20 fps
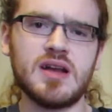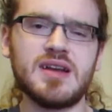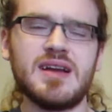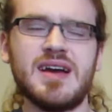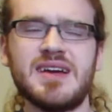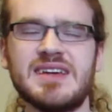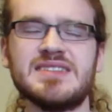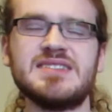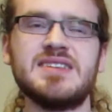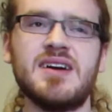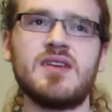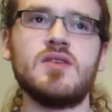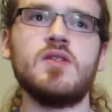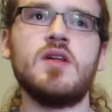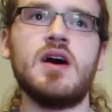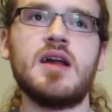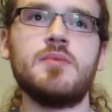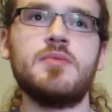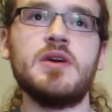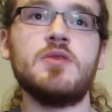I guess not a
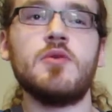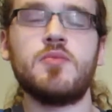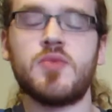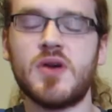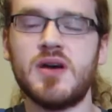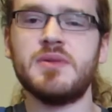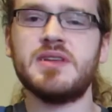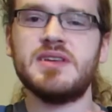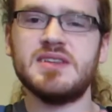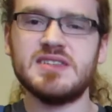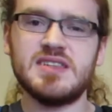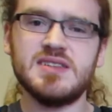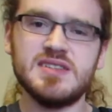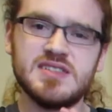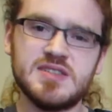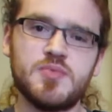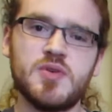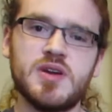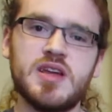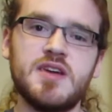lot of people, probably
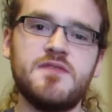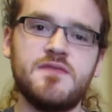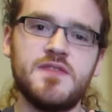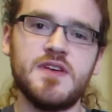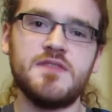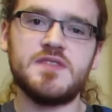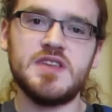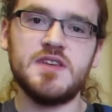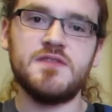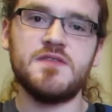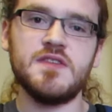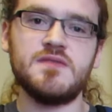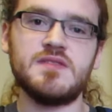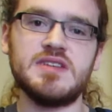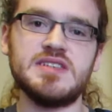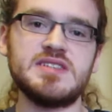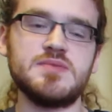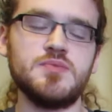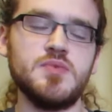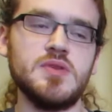it's a pretty
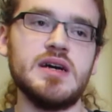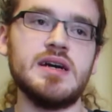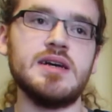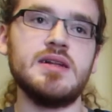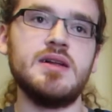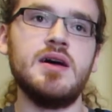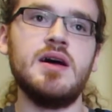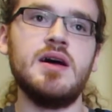50-50 split